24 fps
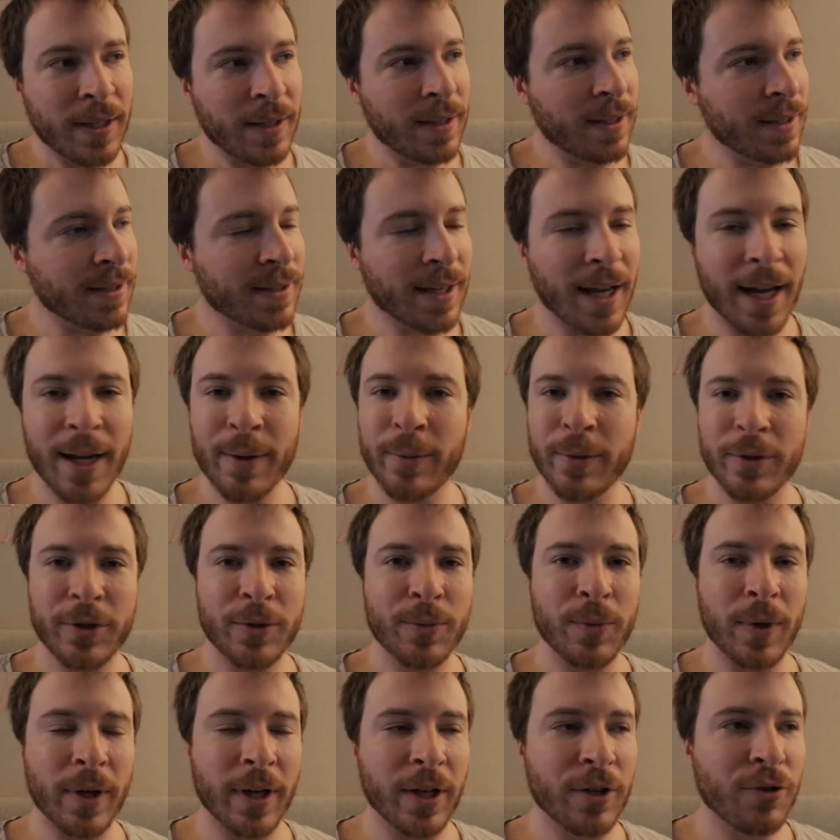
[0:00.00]
decide what
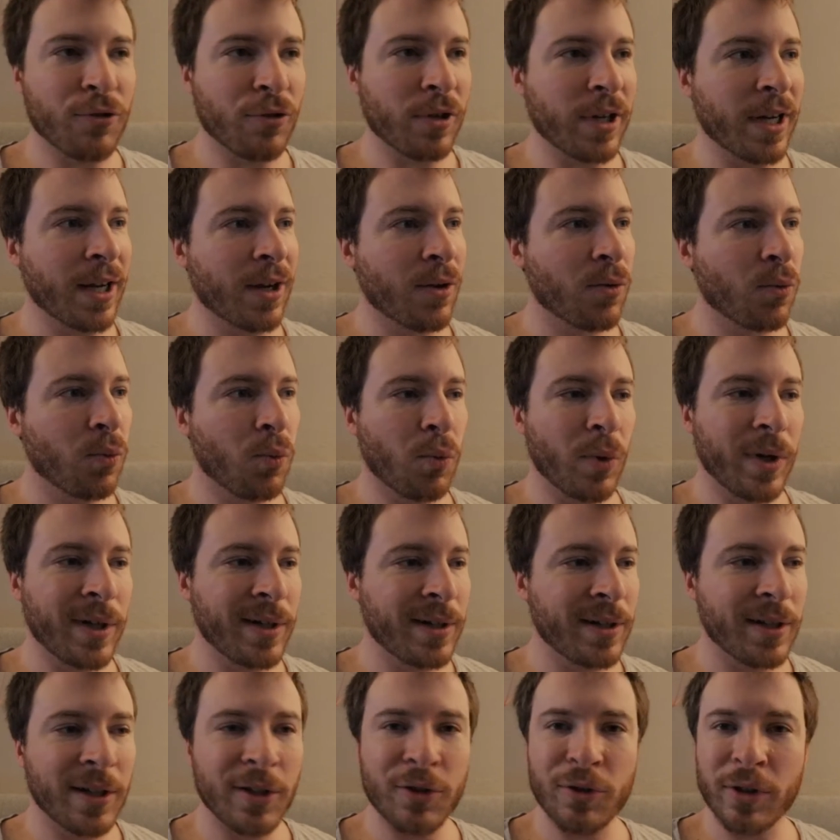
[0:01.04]
you want to drink,
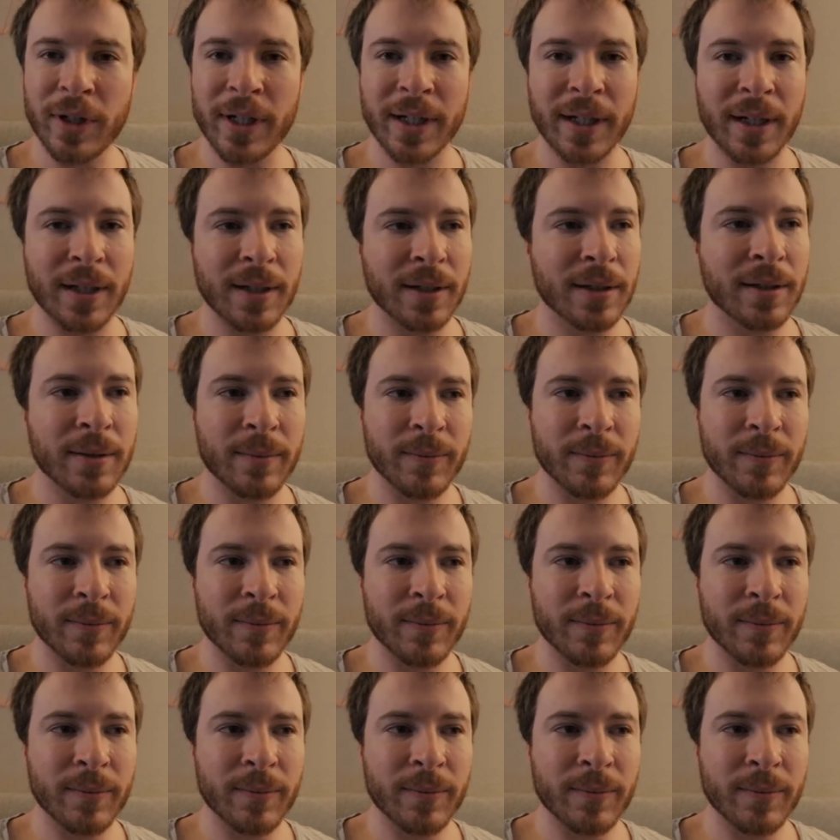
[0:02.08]
when to drink